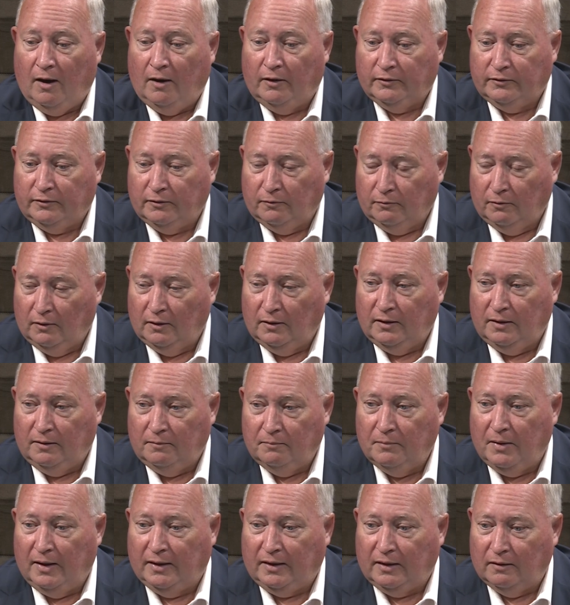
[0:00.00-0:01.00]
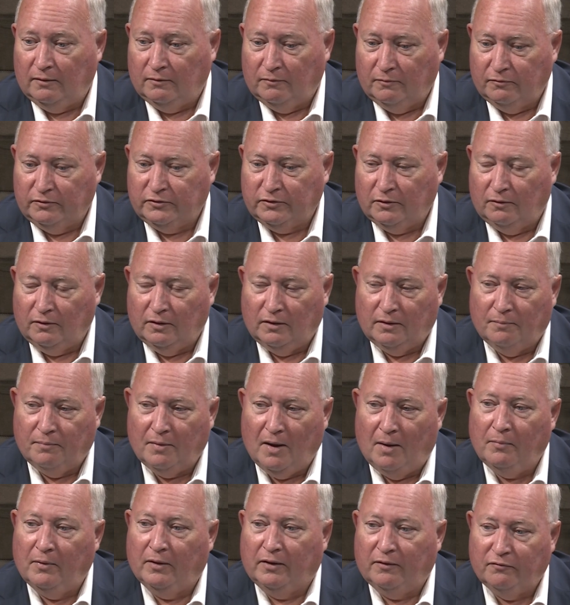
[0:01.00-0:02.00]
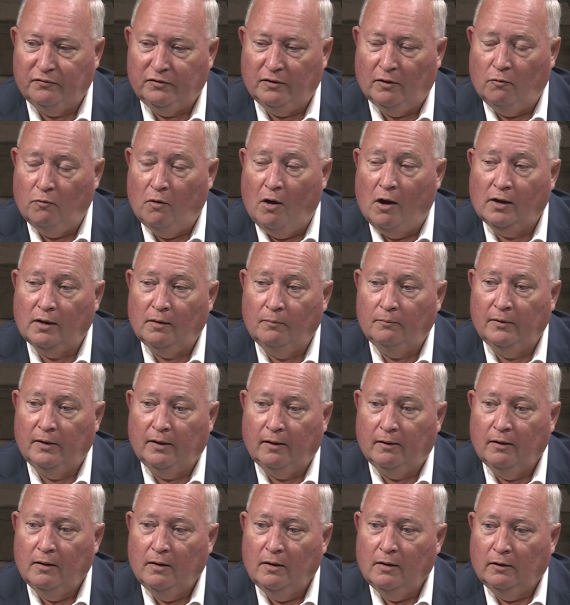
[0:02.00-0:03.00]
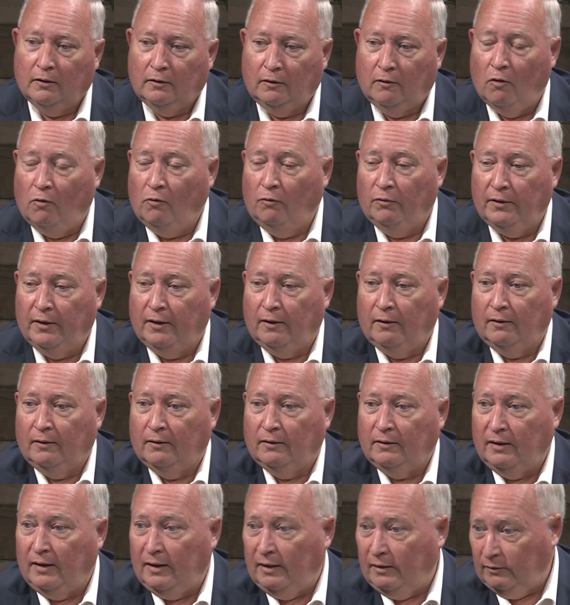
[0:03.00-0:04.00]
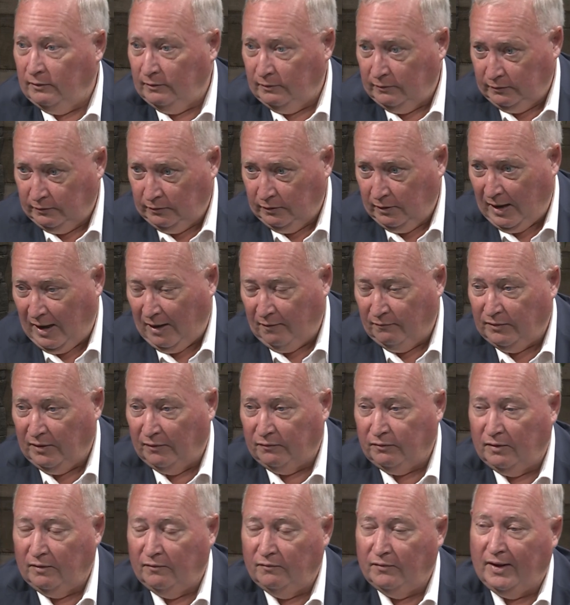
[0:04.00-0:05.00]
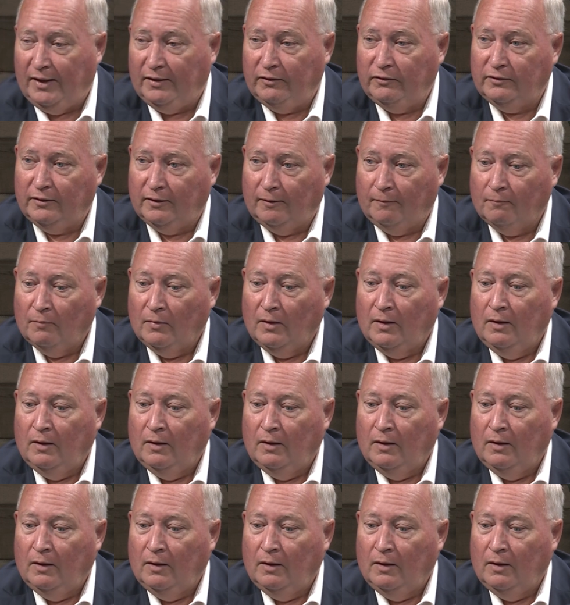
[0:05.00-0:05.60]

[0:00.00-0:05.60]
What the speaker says: to really make it so that the public feel welcome there, go there and have different events there.